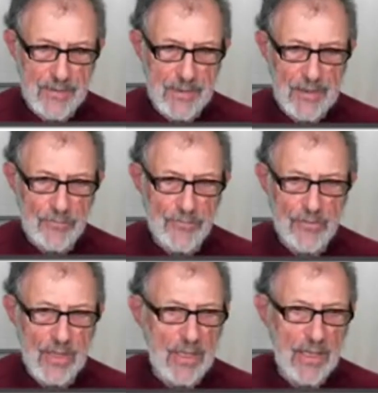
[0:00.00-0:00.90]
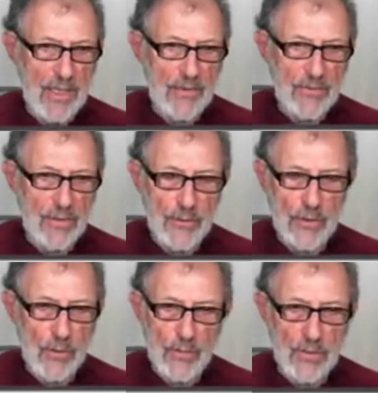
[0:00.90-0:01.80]
if you
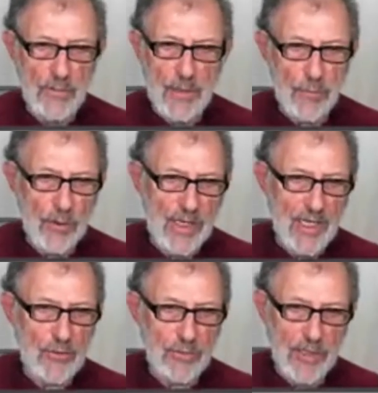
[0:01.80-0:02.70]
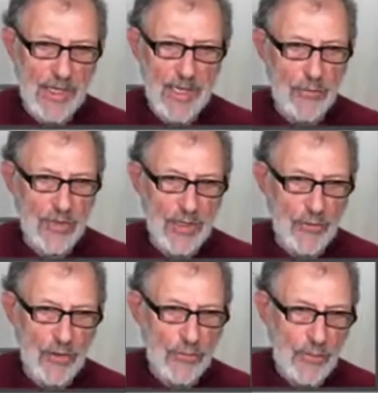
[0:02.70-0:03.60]
don't remember an explanation. It
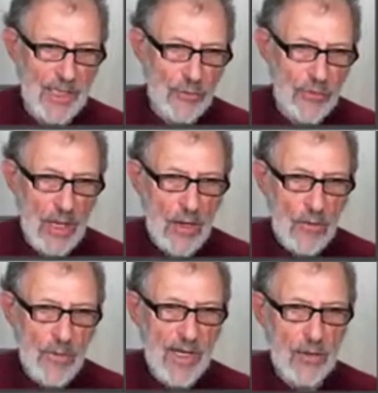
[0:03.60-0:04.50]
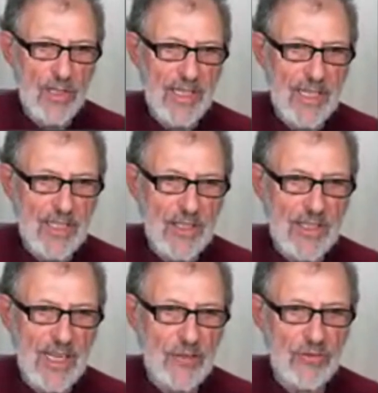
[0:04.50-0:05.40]
just means we only need to
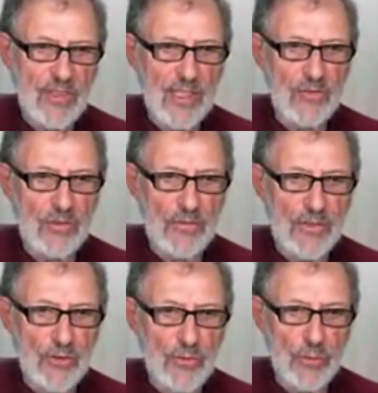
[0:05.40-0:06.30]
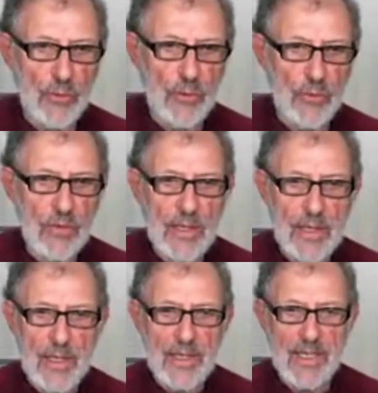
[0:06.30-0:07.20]
test this if it's true.
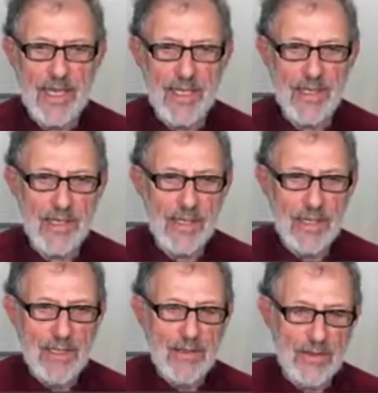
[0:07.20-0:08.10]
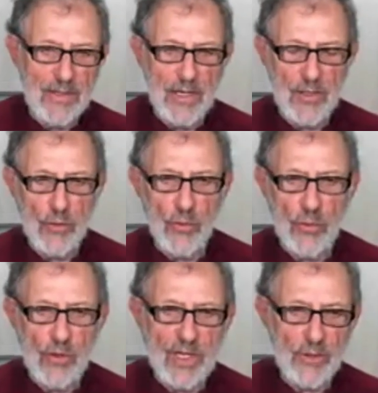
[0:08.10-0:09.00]
Then an
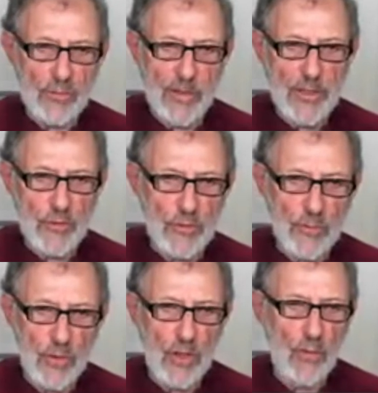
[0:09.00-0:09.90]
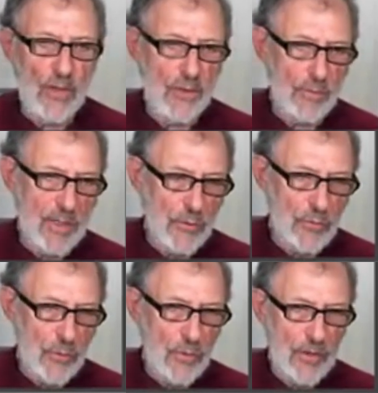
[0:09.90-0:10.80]
or expression will always be
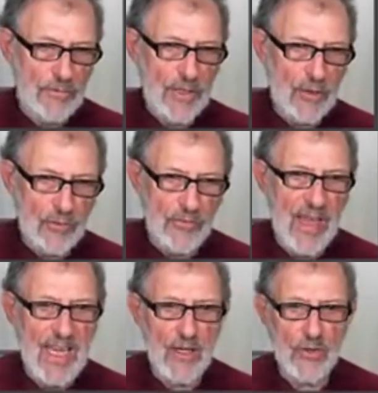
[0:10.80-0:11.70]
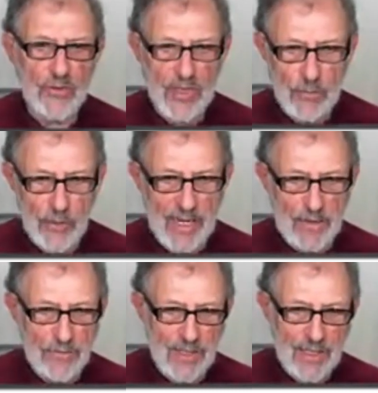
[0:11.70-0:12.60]
true. If this fails, then we
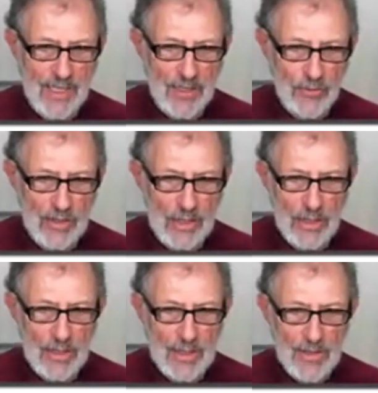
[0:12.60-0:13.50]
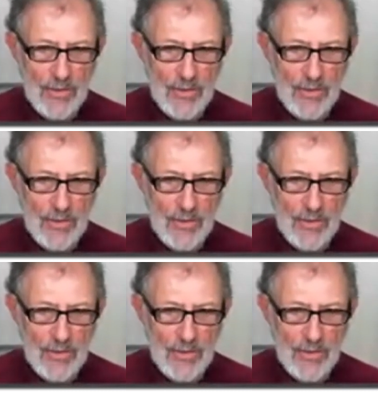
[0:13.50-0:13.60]
have to test the